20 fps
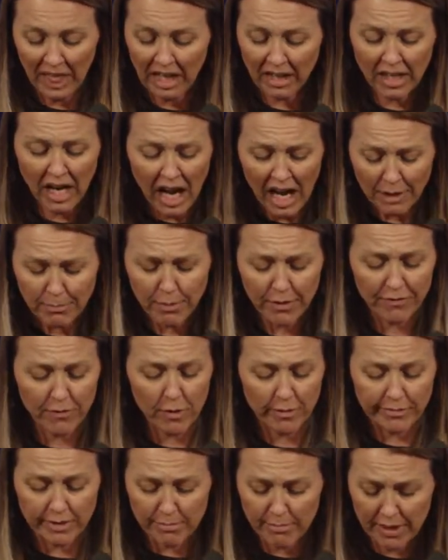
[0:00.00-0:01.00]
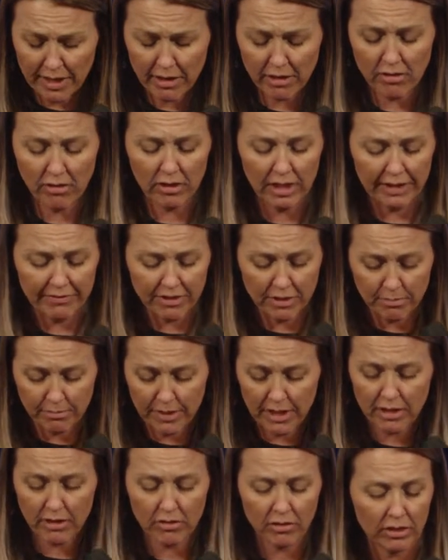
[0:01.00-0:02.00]
God performed miracle after
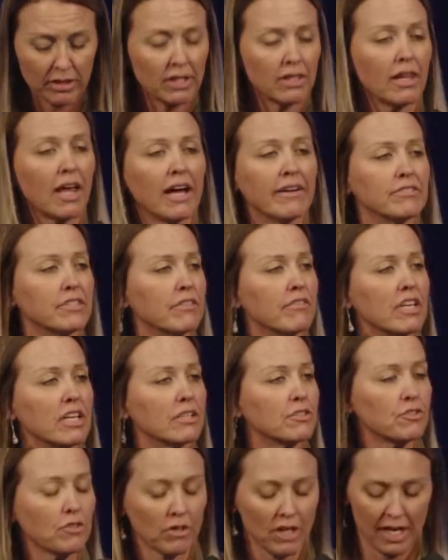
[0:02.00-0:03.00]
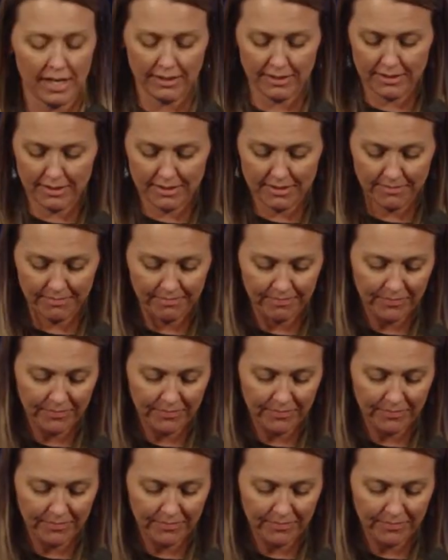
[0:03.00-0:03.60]
miracle in the lives of the Israelites.